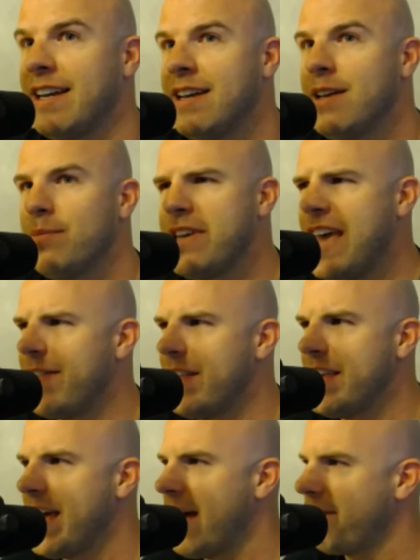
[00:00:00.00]
that? But yeah,
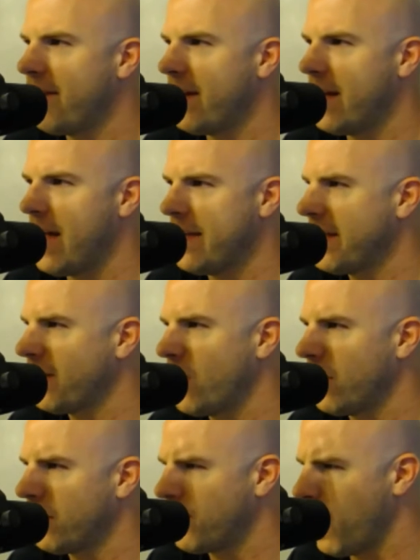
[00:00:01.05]
then you have, I think
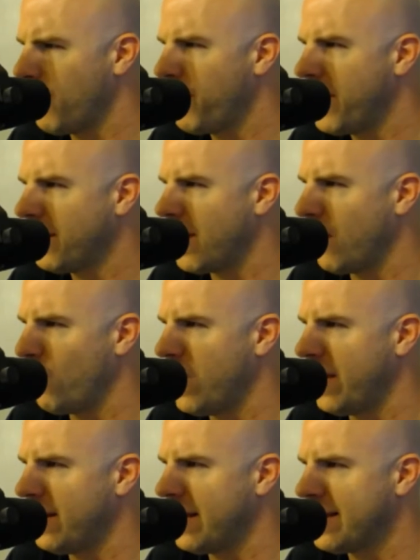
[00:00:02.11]
Garbrandt got
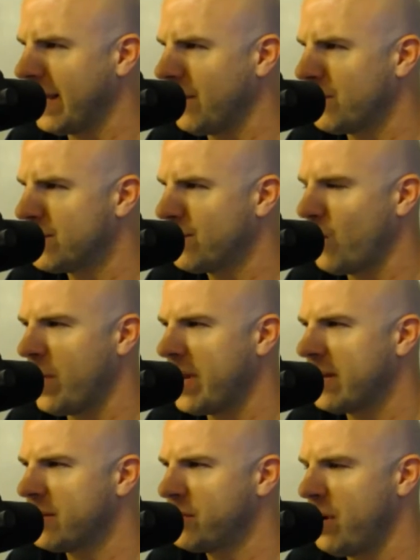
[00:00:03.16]
what? I think it was
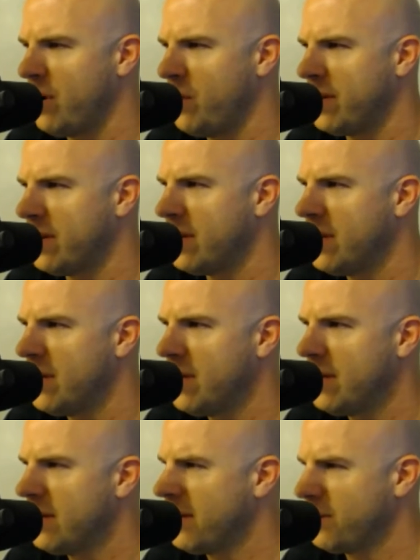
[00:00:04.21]
20 to show and
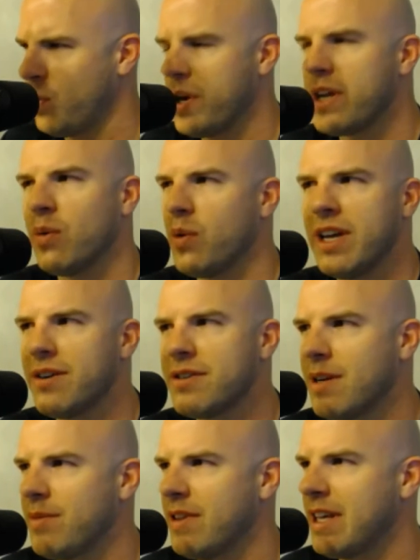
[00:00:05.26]
20 to win
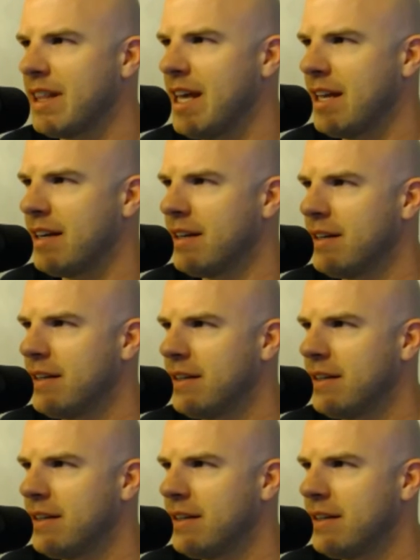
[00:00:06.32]
or something like that.